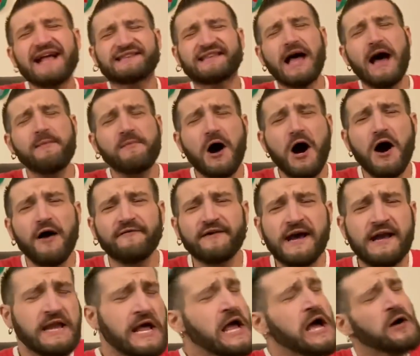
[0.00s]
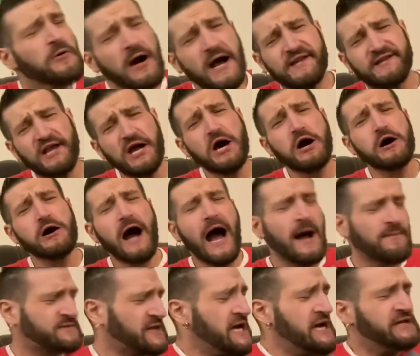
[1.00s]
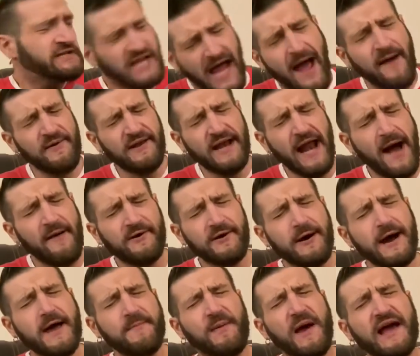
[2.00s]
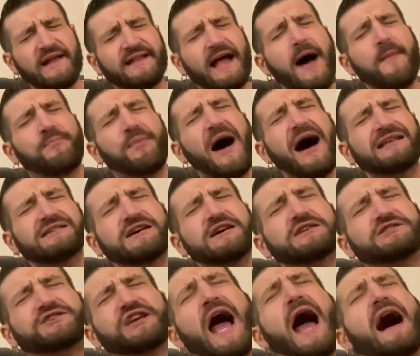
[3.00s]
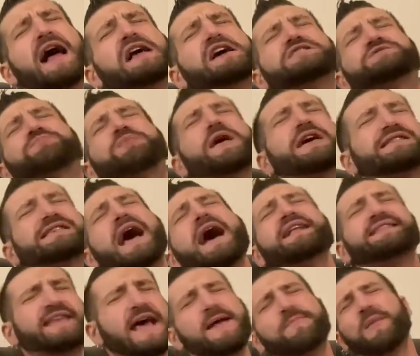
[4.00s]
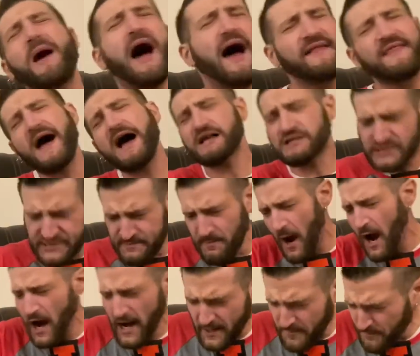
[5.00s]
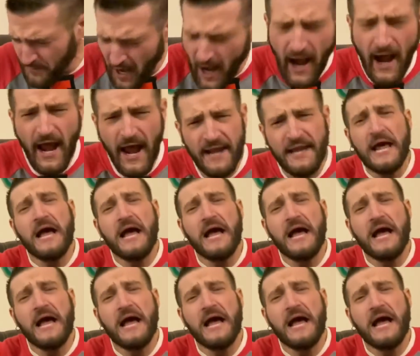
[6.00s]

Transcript: to moving with Duhop's. WWE Beat the Buzzer Challenge presented by the